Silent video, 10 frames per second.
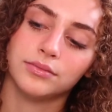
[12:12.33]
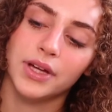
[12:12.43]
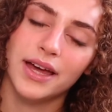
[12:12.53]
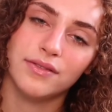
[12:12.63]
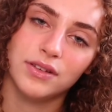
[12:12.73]

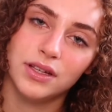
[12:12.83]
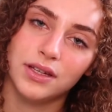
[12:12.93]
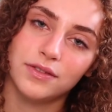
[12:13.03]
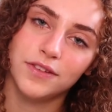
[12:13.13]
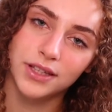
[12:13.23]

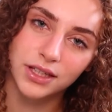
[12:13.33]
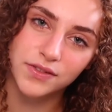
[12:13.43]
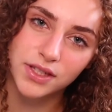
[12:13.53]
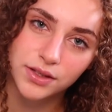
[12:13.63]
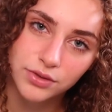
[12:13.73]
heavy feeling of
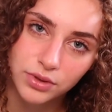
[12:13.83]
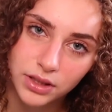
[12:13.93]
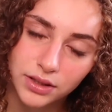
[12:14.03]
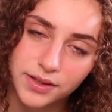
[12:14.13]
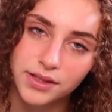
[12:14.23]

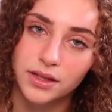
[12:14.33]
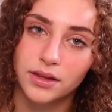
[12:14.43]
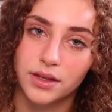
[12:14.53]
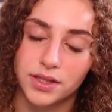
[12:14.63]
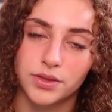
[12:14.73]
sunscreens,
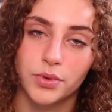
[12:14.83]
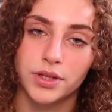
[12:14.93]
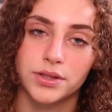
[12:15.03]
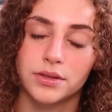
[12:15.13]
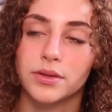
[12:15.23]
this
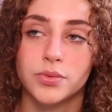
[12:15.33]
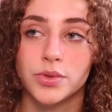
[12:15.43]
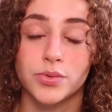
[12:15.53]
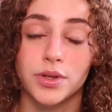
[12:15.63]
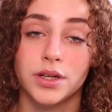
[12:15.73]

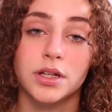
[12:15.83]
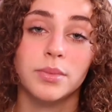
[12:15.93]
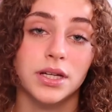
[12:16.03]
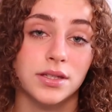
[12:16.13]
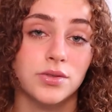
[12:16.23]
one's really good
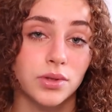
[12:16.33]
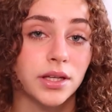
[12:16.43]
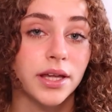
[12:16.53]
because it's really